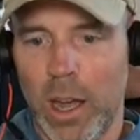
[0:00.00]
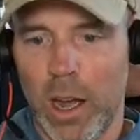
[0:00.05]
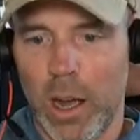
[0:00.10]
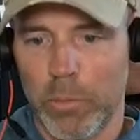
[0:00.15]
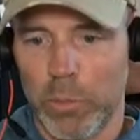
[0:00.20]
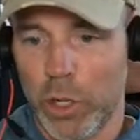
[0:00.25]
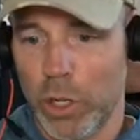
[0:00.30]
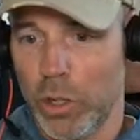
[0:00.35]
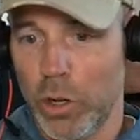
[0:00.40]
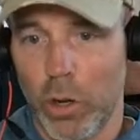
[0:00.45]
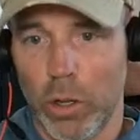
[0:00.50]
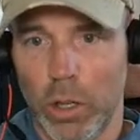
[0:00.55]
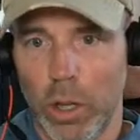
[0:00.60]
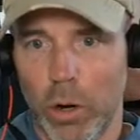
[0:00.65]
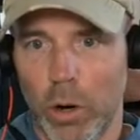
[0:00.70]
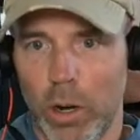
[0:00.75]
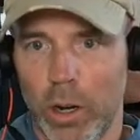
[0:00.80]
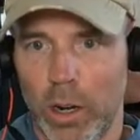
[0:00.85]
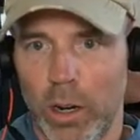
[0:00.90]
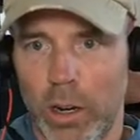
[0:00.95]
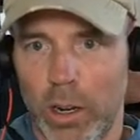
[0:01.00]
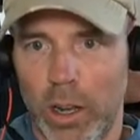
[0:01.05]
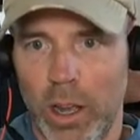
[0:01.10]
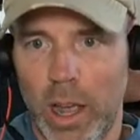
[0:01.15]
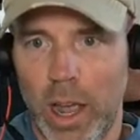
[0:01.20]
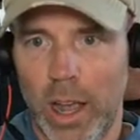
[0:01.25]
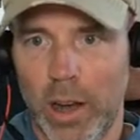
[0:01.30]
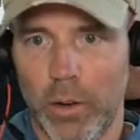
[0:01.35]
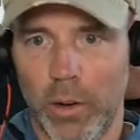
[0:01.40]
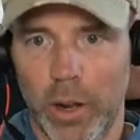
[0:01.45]
Could go lower,
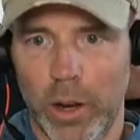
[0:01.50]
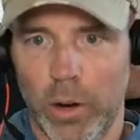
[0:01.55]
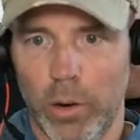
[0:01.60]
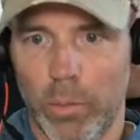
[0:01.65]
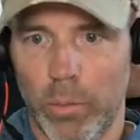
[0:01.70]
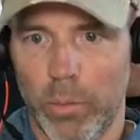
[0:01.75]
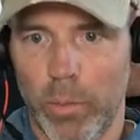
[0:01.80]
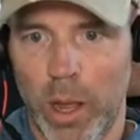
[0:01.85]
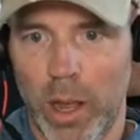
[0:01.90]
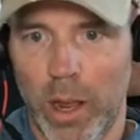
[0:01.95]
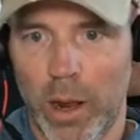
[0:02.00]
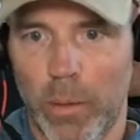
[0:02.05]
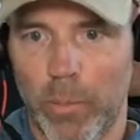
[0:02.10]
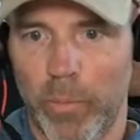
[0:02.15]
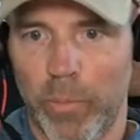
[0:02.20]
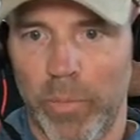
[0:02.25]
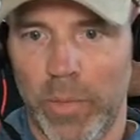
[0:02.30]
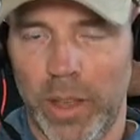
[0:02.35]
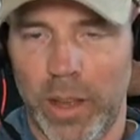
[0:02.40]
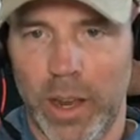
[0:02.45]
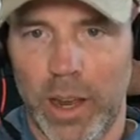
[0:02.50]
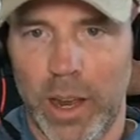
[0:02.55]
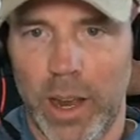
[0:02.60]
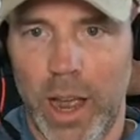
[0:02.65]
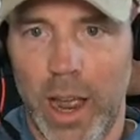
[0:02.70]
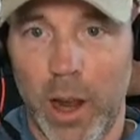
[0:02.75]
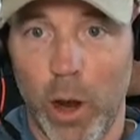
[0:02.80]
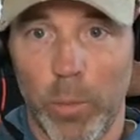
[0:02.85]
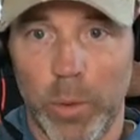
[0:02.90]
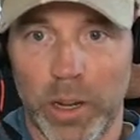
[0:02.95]
I don't know.
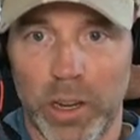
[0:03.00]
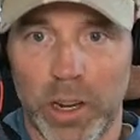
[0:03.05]
I hope it